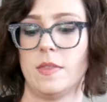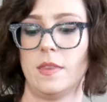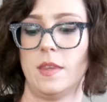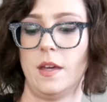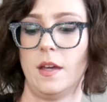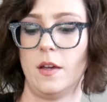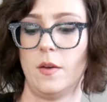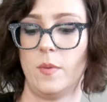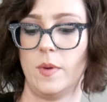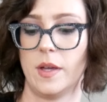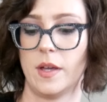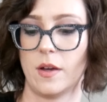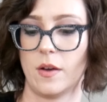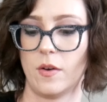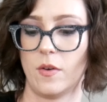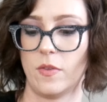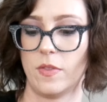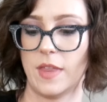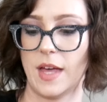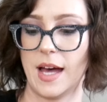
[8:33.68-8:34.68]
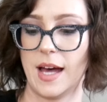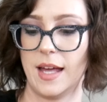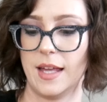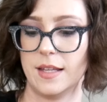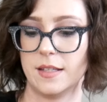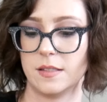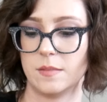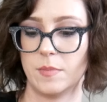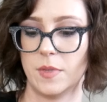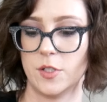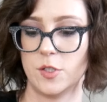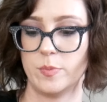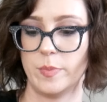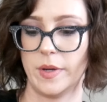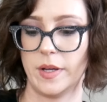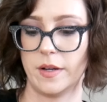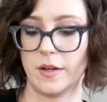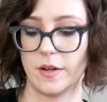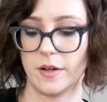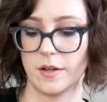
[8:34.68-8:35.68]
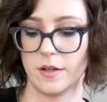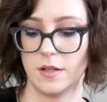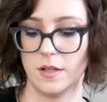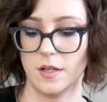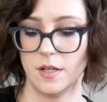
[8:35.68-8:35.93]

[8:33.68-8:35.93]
There we go, that is much better.